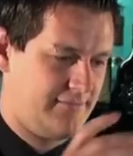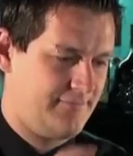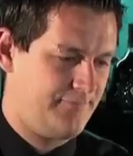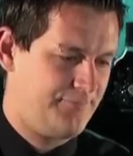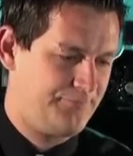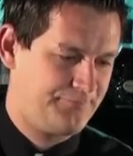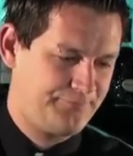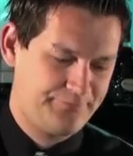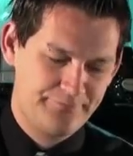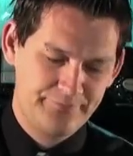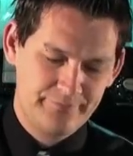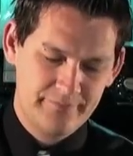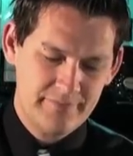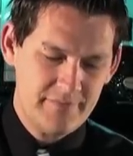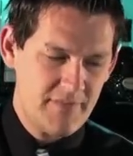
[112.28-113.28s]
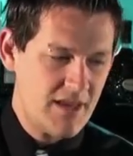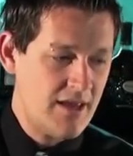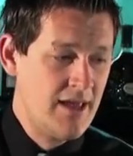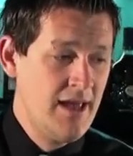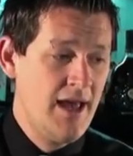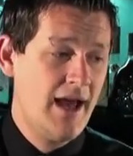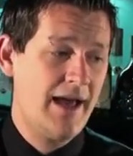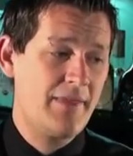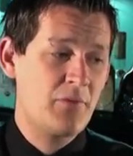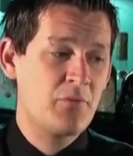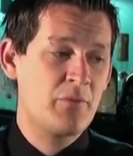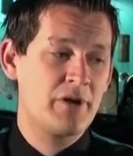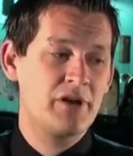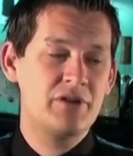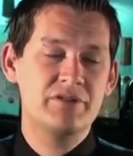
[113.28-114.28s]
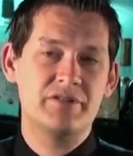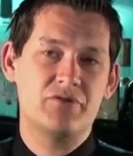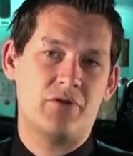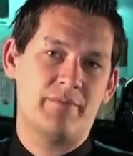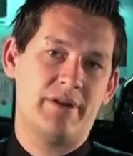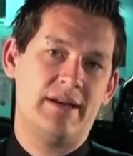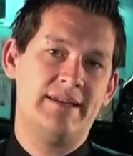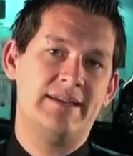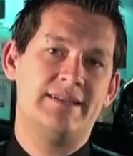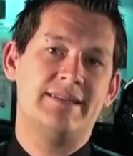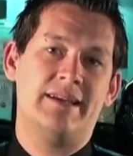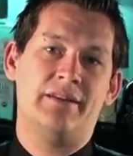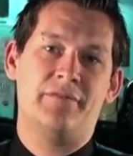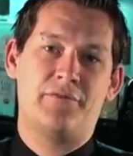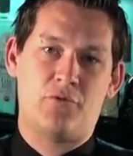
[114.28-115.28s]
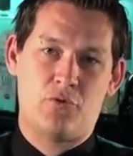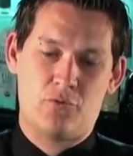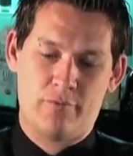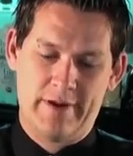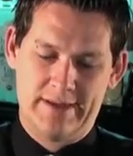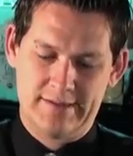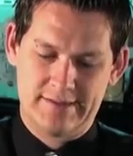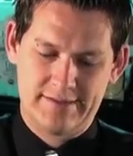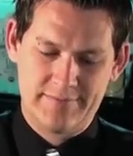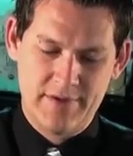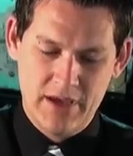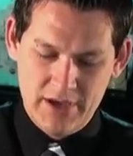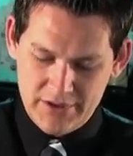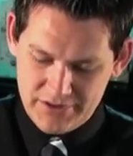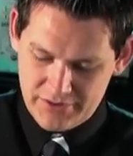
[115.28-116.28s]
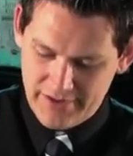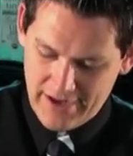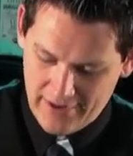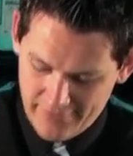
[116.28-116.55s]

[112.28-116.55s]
it. And then we're going to use the Don Benedictine for a rinse. So